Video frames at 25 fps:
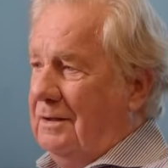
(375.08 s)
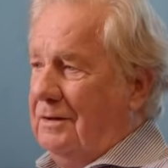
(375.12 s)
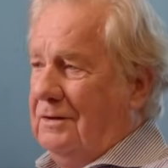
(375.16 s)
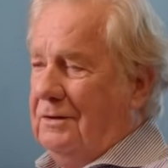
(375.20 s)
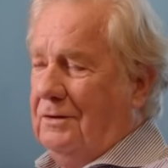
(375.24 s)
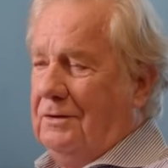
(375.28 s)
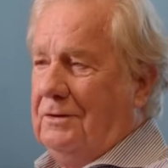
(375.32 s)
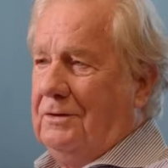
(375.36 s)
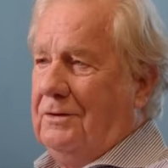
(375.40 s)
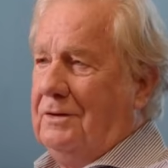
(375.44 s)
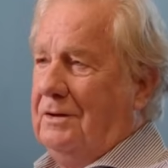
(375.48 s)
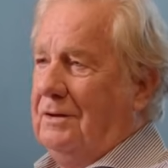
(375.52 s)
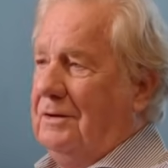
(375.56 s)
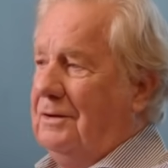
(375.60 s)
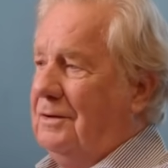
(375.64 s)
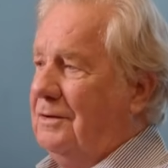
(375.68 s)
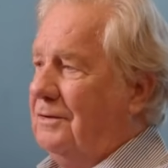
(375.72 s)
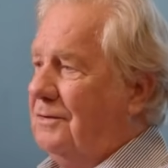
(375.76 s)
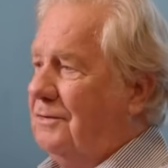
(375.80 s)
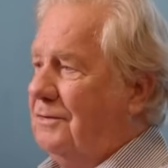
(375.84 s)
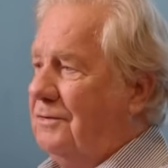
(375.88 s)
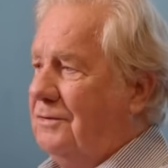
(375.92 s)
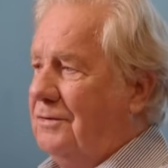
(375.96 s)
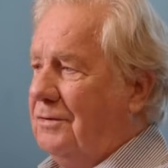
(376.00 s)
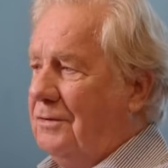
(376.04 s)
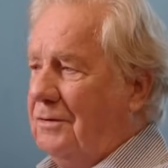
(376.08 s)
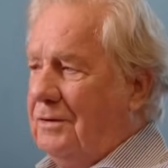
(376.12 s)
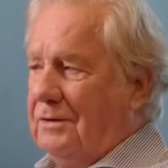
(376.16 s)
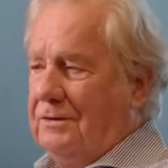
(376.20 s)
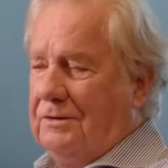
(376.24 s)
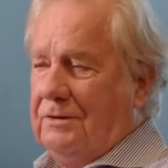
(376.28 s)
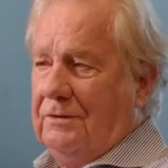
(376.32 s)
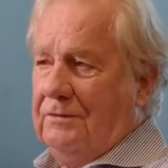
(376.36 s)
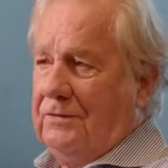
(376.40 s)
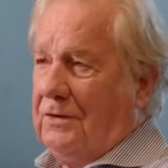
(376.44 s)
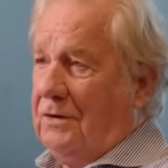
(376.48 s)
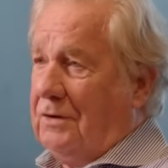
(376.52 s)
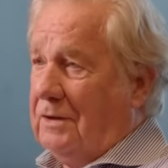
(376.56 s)
that
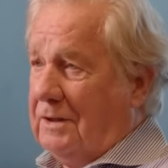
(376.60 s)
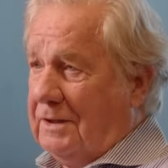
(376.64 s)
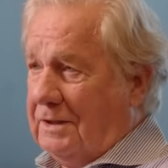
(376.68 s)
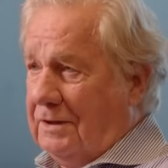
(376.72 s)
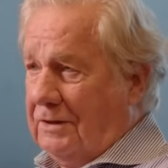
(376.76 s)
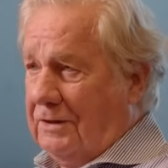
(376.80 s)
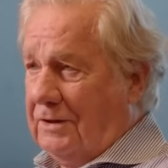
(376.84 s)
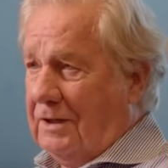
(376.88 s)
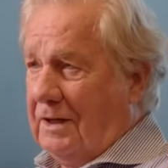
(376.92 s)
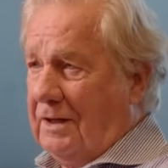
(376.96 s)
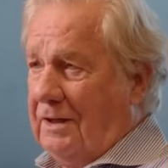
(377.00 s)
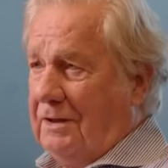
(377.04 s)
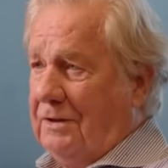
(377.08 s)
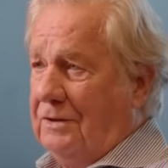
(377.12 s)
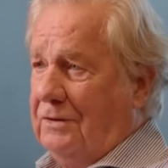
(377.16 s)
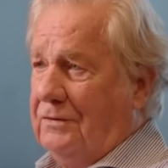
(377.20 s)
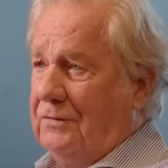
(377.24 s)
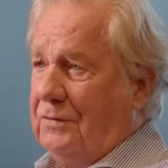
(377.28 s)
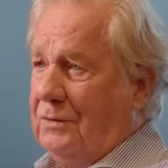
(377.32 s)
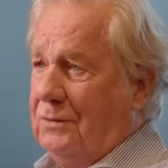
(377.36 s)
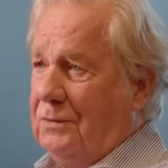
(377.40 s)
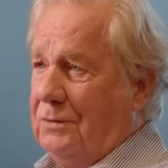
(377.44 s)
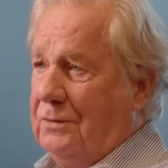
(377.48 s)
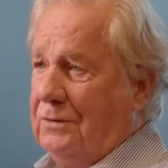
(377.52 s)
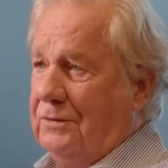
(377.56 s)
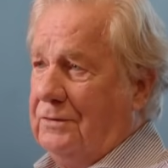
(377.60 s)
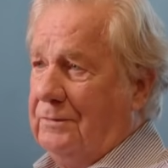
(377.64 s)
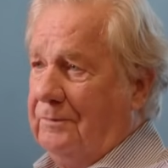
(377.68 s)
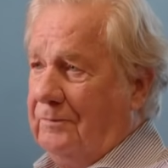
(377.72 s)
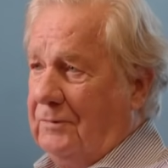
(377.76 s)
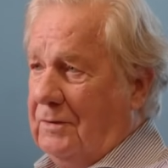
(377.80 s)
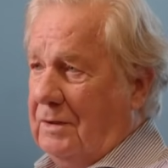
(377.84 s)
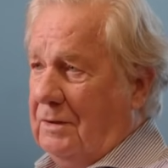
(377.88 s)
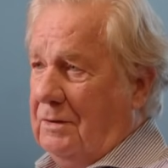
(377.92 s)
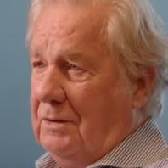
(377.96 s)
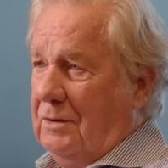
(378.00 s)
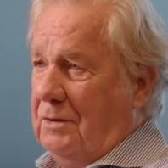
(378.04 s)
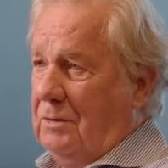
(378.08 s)
tries to find containers for us,
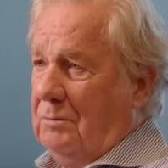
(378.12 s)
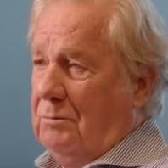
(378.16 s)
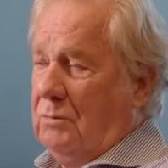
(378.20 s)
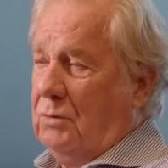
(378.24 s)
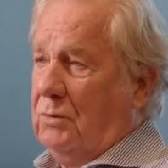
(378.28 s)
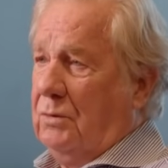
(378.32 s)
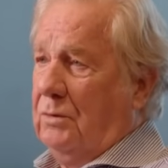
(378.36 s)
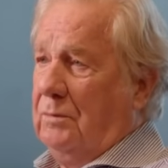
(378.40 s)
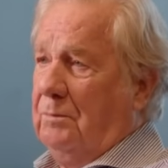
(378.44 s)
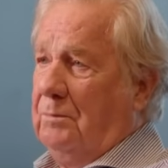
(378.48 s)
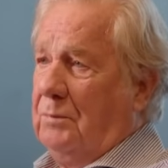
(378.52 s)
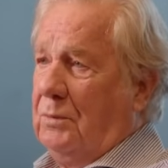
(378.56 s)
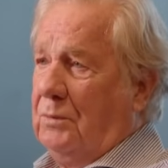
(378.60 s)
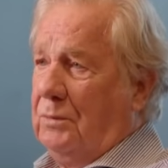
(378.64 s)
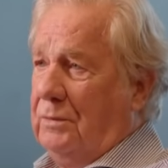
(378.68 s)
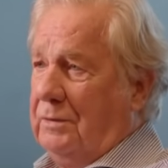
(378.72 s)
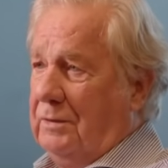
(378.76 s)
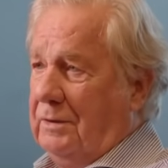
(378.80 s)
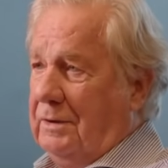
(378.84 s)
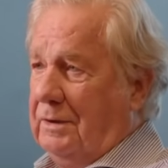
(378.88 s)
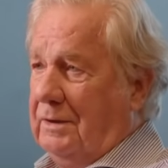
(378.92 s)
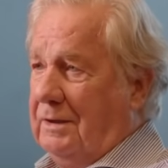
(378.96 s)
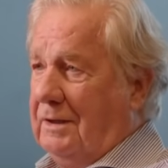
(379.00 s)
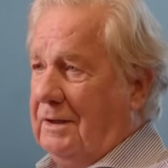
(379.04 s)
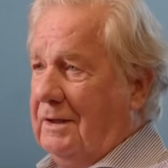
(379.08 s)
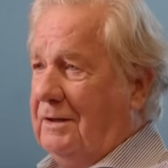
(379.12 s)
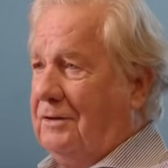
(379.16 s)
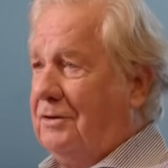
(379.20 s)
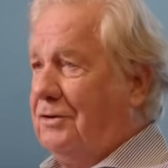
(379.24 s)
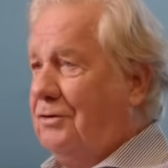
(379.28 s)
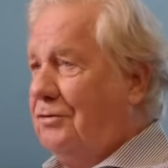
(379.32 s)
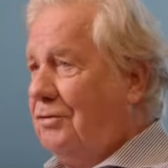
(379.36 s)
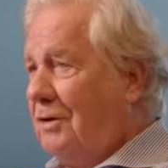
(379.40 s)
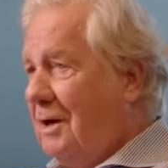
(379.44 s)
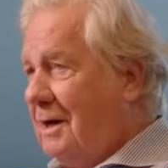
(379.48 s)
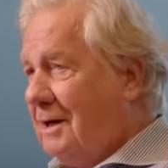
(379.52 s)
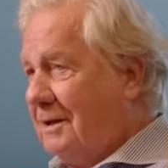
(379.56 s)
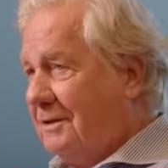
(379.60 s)
more importantly, to get
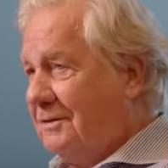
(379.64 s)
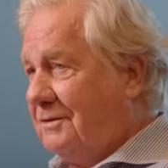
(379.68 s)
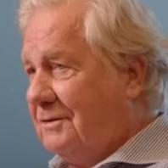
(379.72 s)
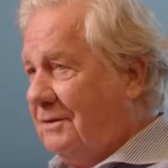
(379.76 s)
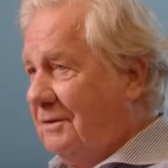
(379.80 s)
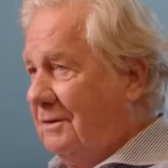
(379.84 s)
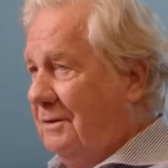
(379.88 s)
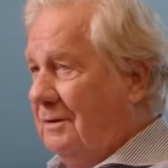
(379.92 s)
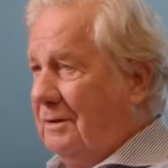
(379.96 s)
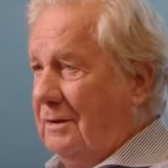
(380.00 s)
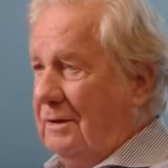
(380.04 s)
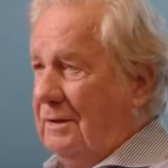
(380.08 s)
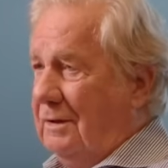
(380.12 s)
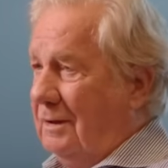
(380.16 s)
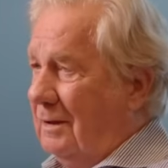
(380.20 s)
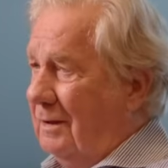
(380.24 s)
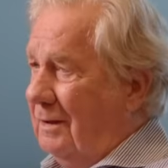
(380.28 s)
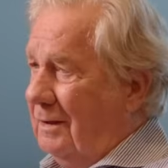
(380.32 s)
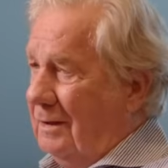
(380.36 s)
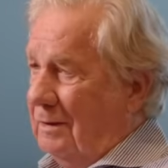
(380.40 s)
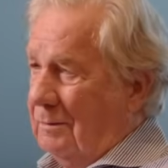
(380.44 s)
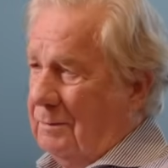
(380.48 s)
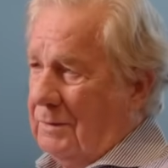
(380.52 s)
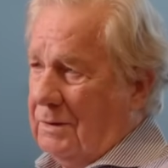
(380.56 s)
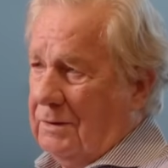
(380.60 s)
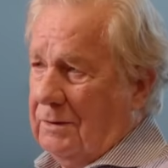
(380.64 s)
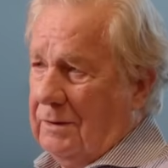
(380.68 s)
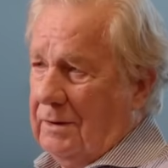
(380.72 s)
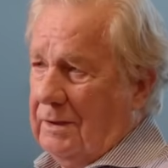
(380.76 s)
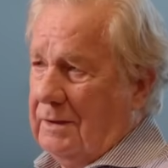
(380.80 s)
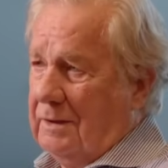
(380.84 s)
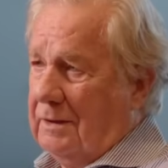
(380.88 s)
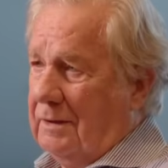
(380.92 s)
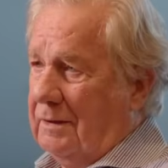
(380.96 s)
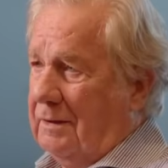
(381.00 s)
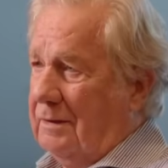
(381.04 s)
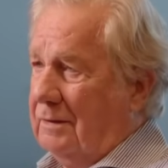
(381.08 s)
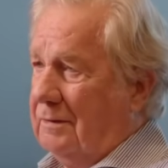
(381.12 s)
trucks in
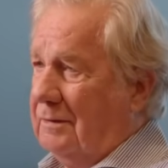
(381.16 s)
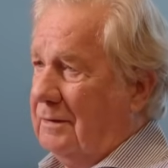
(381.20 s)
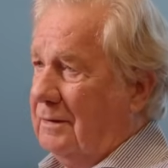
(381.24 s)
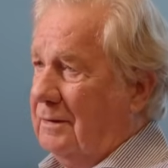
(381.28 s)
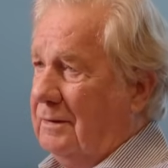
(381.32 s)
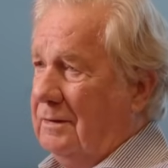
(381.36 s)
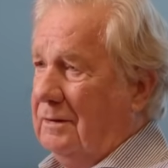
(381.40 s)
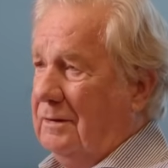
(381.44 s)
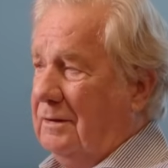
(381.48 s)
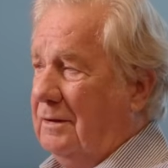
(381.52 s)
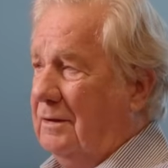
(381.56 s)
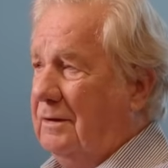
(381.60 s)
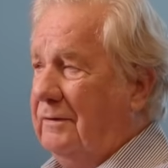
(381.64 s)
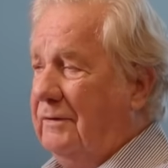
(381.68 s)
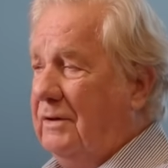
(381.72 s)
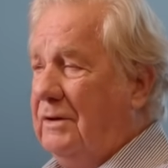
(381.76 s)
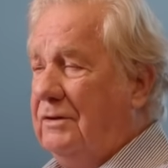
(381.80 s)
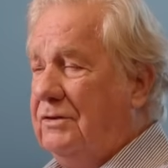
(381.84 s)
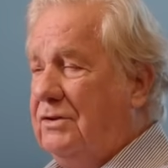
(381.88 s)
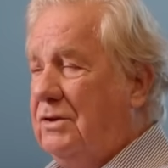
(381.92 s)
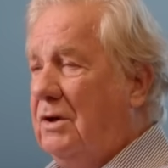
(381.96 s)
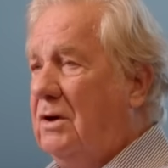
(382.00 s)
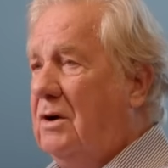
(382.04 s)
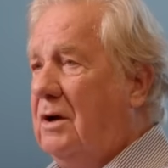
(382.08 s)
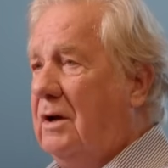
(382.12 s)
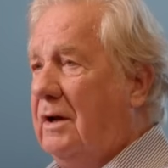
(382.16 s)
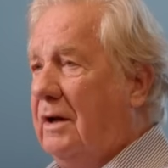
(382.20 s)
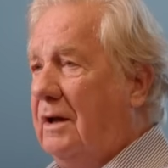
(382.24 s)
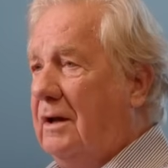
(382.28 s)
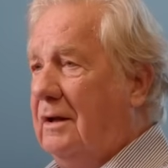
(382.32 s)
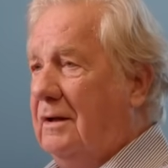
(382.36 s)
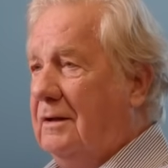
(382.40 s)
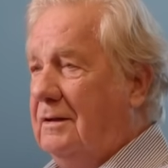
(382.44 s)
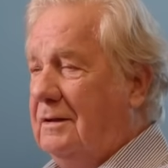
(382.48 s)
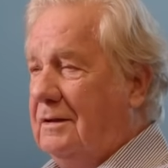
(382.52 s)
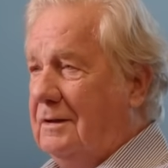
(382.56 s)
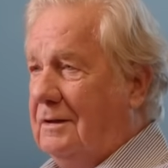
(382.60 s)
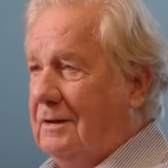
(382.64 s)
America and even in
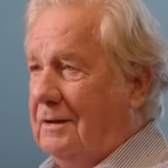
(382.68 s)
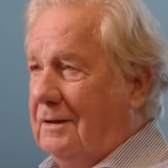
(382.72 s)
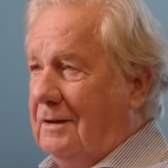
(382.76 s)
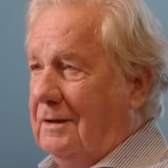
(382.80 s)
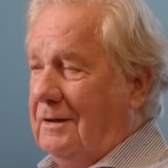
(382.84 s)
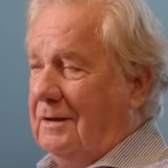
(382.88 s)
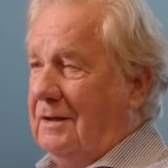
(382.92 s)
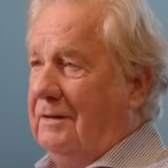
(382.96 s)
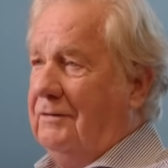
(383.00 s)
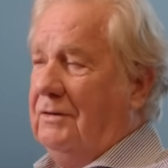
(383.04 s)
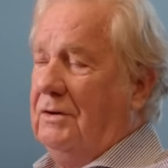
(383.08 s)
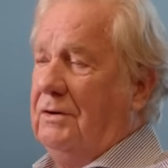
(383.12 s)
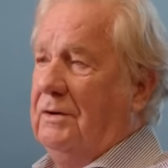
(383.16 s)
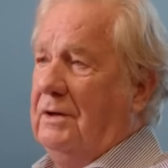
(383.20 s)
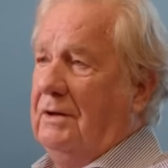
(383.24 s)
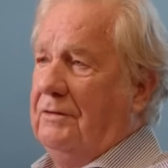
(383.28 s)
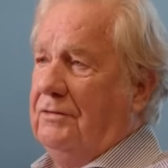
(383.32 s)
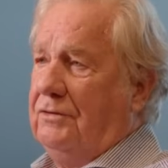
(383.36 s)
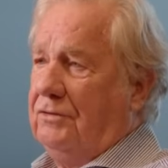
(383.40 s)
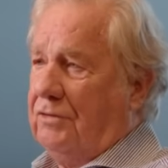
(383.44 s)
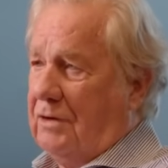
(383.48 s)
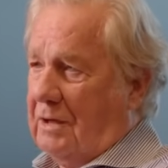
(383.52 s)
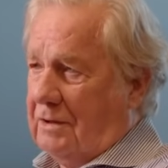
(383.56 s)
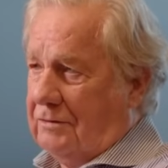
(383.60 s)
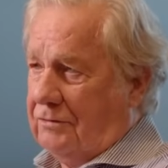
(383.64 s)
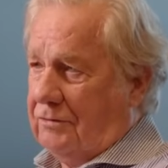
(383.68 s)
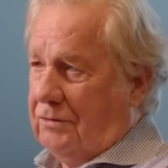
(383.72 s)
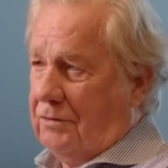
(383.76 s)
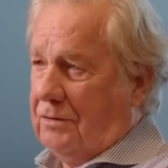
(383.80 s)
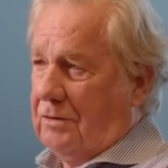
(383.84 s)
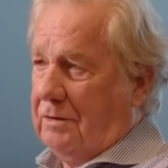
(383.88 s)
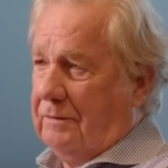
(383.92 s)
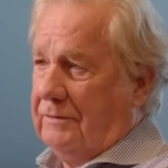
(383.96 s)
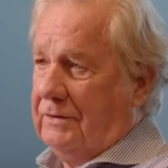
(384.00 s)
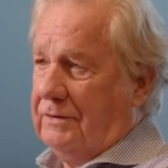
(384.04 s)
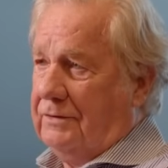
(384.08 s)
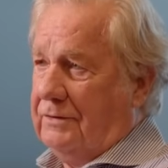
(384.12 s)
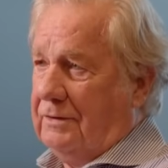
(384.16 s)
China, having enough truck
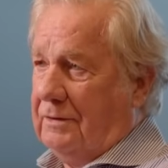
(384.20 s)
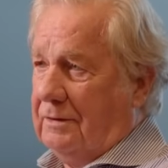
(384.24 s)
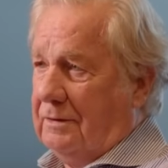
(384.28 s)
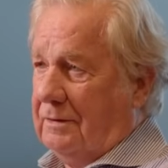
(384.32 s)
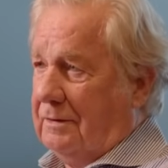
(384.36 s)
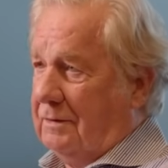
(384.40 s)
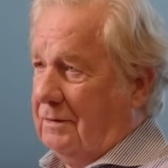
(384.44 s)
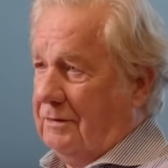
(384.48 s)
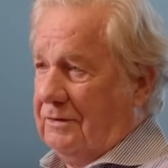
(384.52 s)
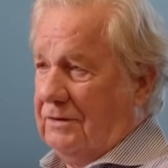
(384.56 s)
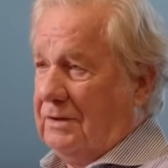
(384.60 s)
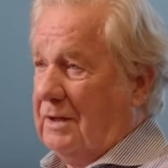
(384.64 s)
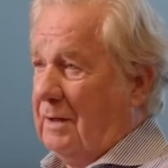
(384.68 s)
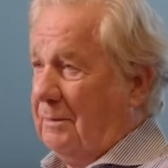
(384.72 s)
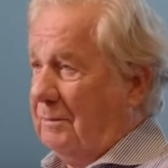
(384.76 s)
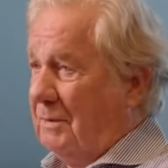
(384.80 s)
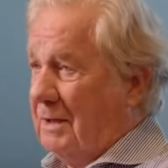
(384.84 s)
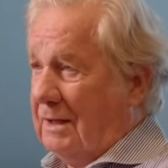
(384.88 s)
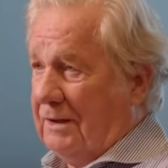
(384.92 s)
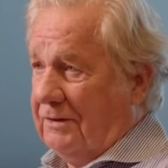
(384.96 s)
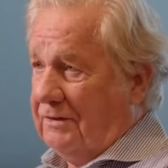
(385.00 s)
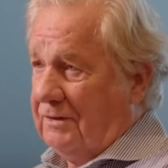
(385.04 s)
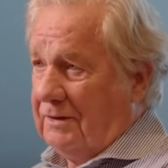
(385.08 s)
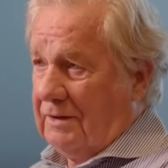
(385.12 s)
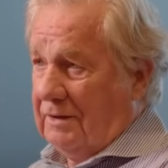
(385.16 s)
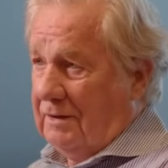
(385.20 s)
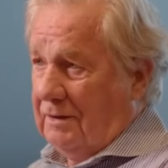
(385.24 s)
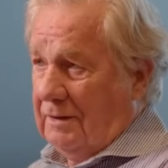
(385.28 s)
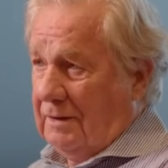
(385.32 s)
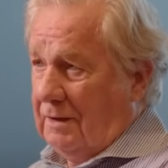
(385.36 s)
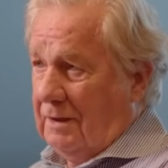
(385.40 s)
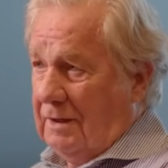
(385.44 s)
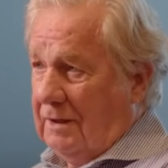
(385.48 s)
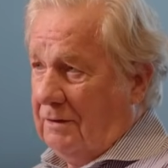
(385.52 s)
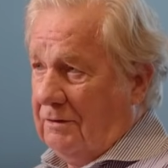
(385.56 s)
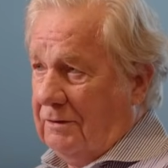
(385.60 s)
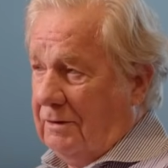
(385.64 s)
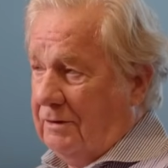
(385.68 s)
drivers, and the same case
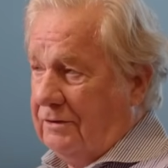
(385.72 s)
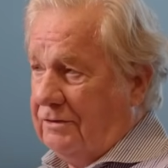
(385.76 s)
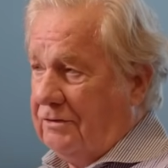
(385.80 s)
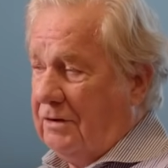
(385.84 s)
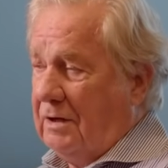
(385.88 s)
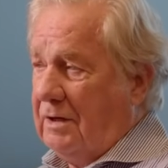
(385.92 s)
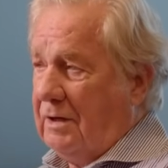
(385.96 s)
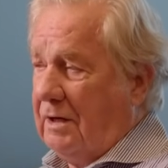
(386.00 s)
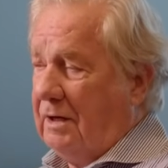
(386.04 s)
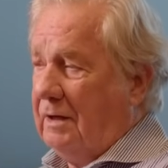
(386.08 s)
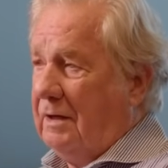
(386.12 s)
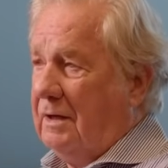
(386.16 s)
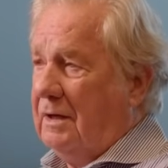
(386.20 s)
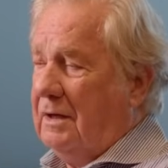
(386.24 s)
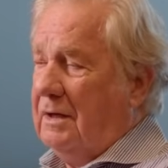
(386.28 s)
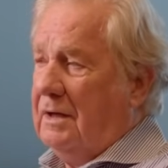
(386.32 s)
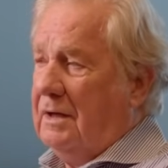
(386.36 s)
here in Australia.